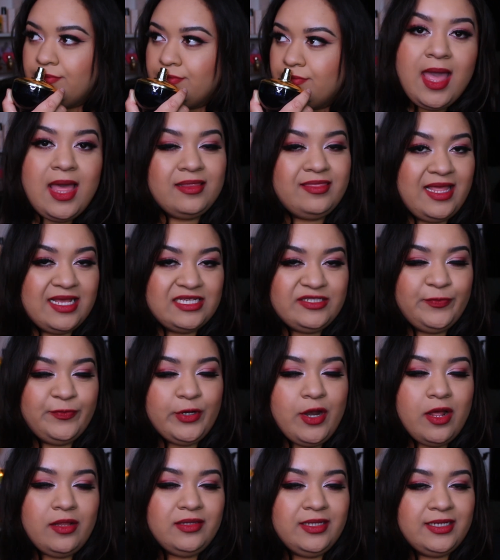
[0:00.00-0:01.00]
And last
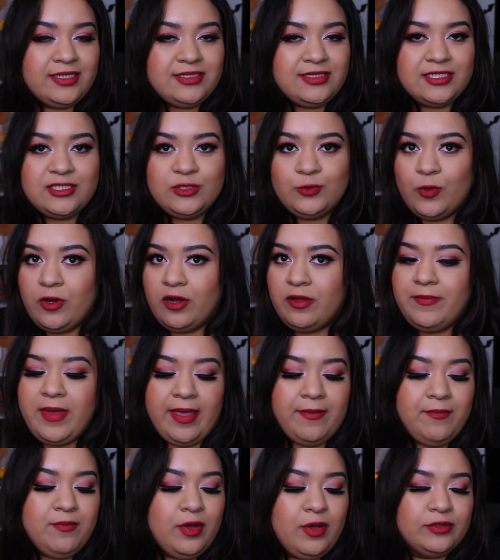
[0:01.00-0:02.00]
but not least is one of
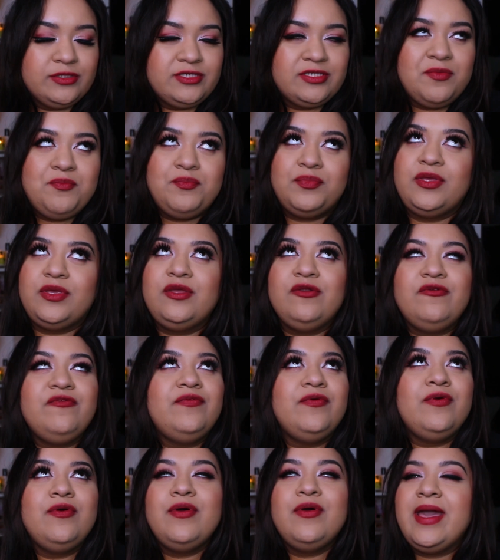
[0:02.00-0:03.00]
my most
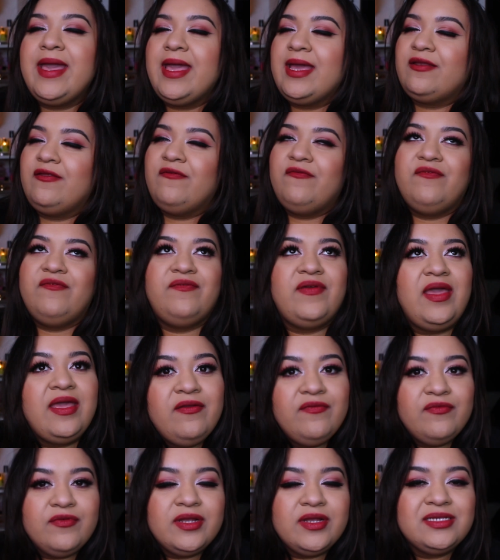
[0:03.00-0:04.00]
beautiful and
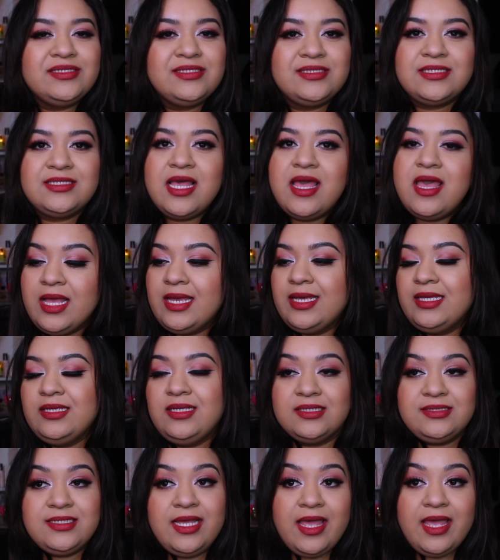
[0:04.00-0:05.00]
favorites.
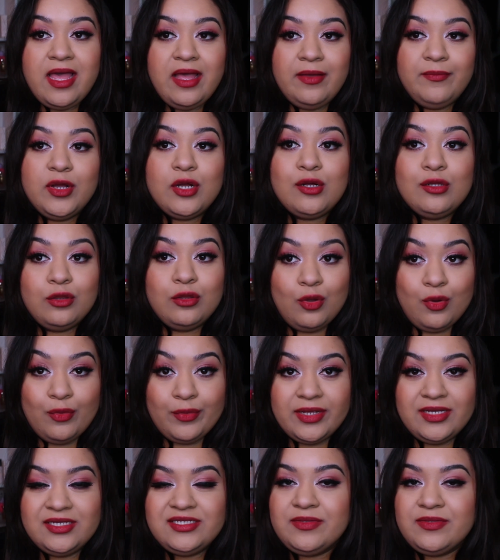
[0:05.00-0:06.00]
Yes, I Am
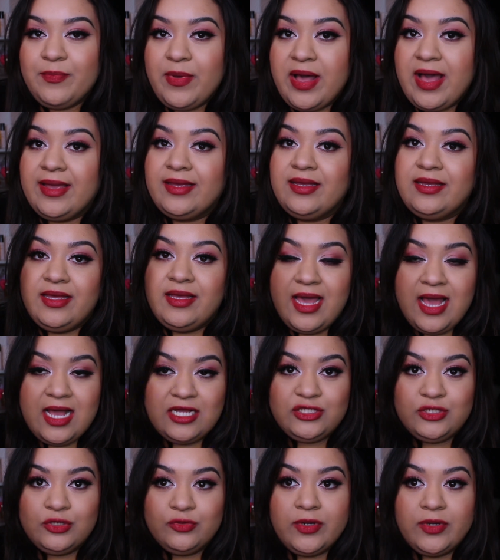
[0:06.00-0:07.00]
Glorious by
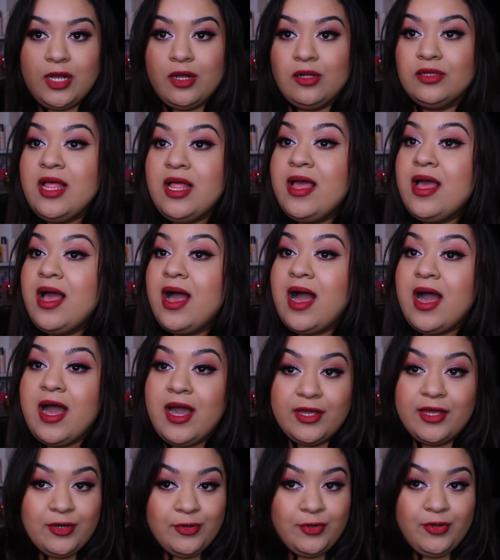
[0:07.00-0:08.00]
Cacharel.
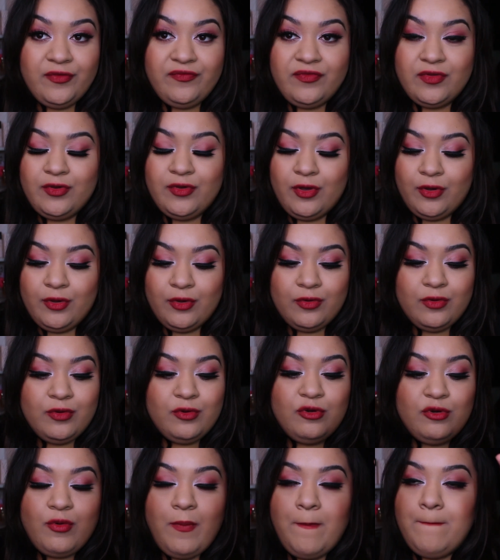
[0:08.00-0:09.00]
I don't know if you
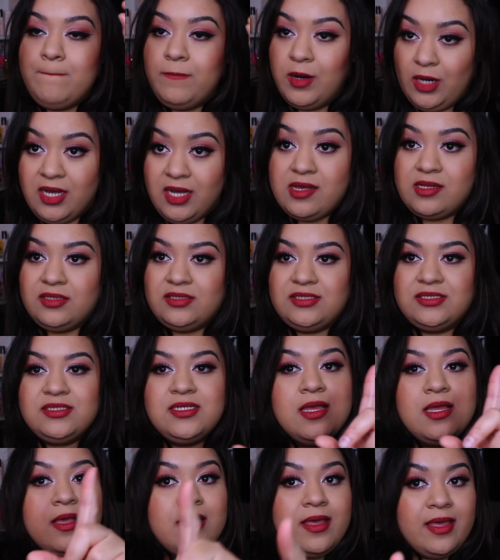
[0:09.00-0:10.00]
know,
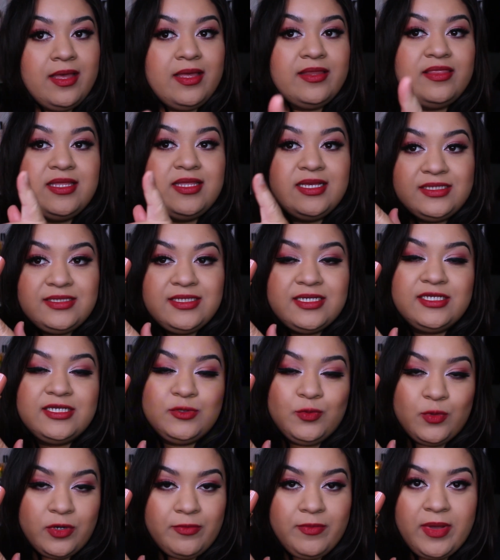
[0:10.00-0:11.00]
but this
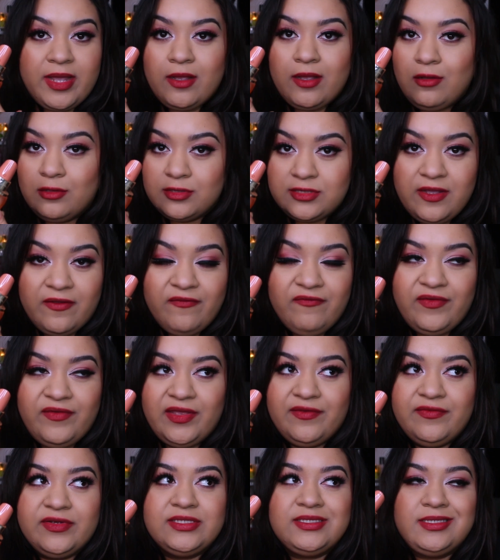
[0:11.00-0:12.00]
is one of my all-time
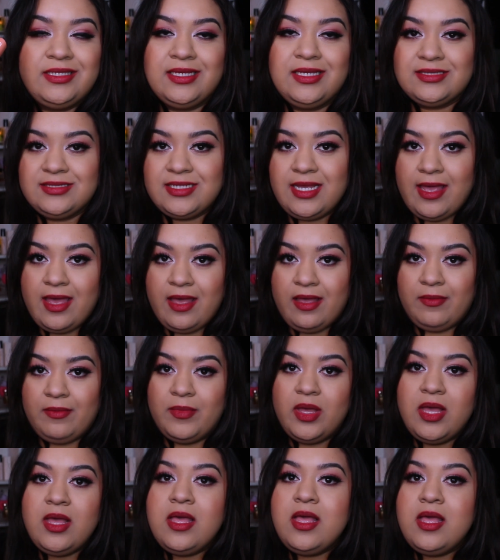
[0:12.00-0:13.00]
favorites. Yes, I Am.